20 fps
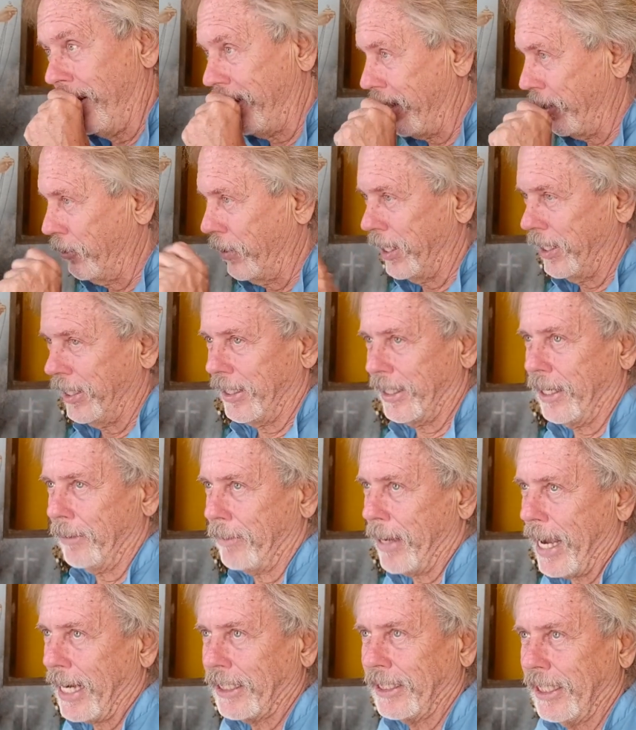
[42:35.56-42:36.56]
they wanted to
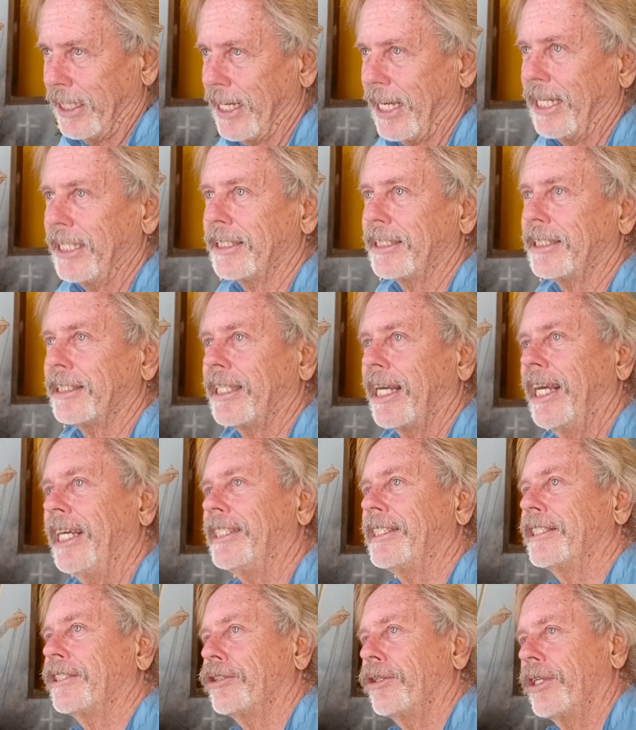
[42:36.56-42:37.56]
get back to the United
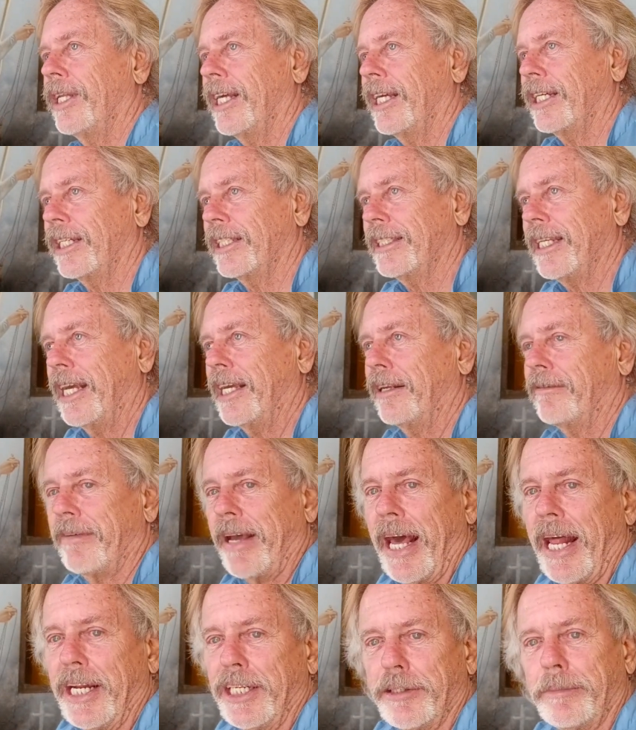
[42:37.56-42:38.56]
States so they could take
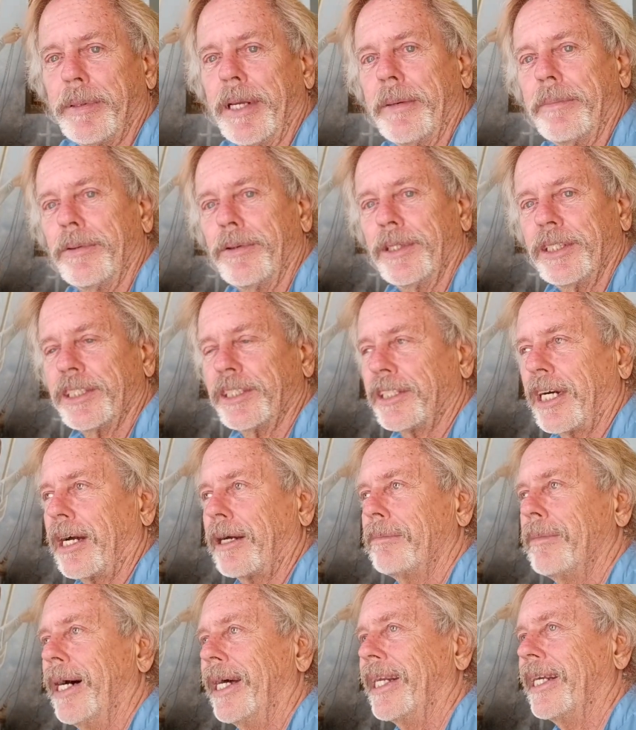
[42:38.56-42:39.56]
advantage of people and
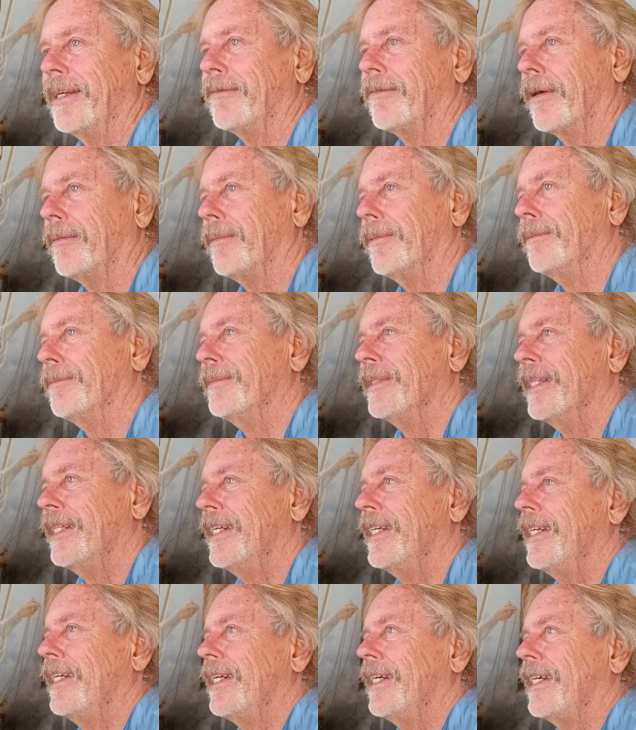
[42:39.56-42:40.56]
suck money from them.
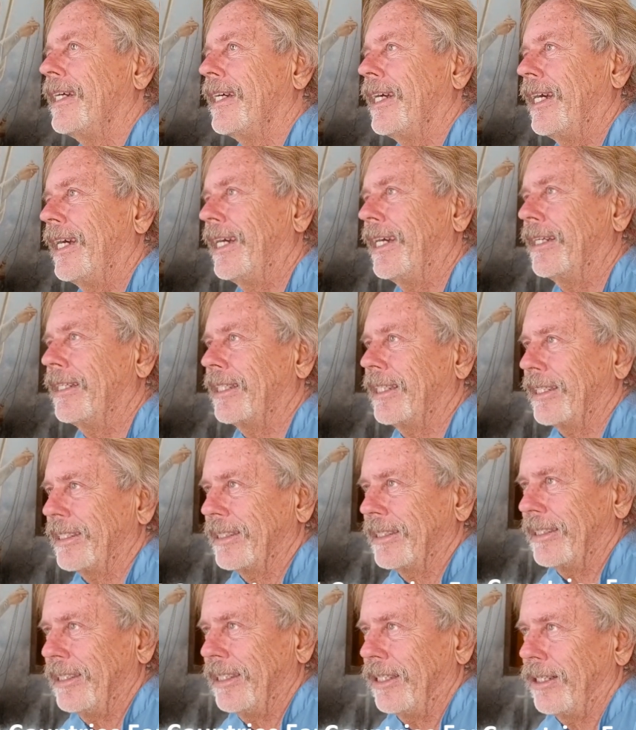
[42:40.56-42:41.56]
And
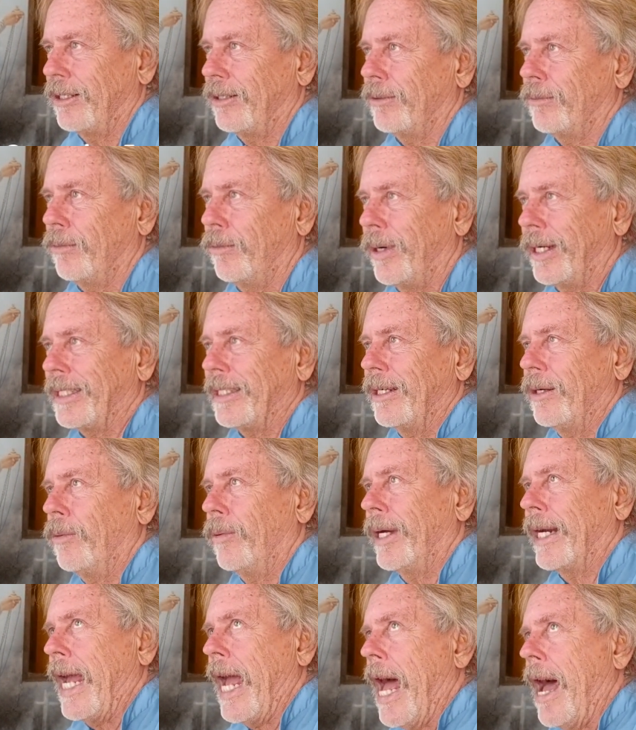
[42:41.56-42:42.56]

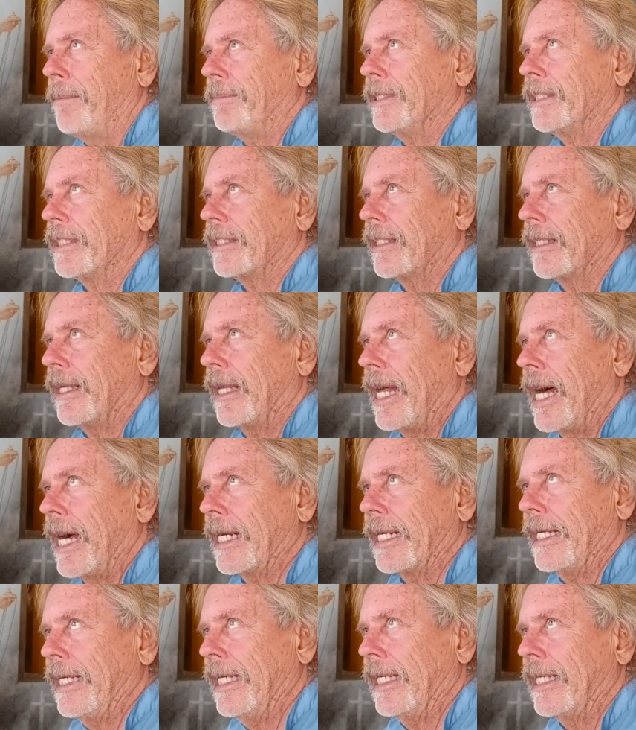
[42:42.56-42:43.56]
what happens is a
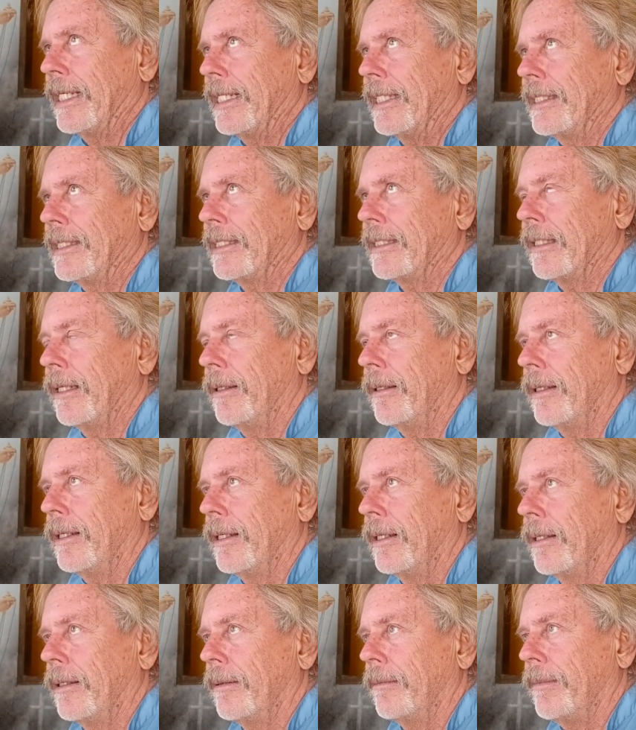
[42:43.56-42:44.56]
lot of kids
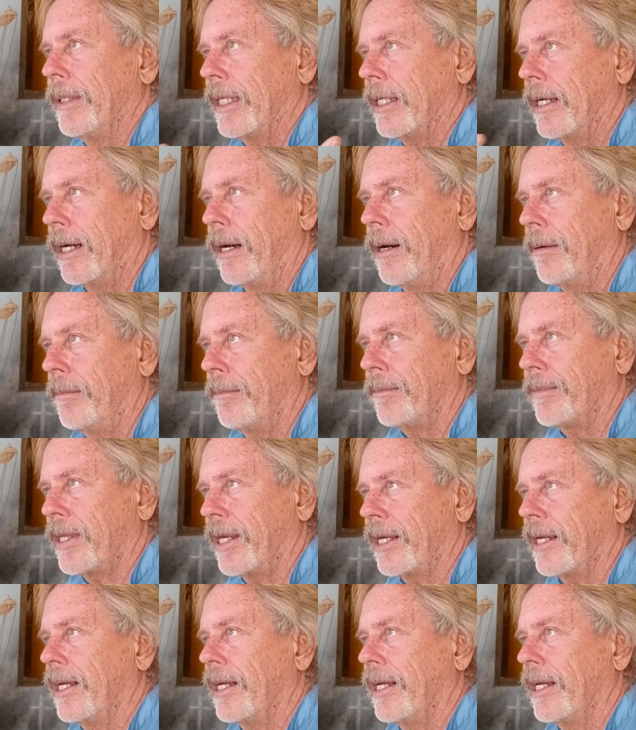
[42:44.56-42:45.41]
become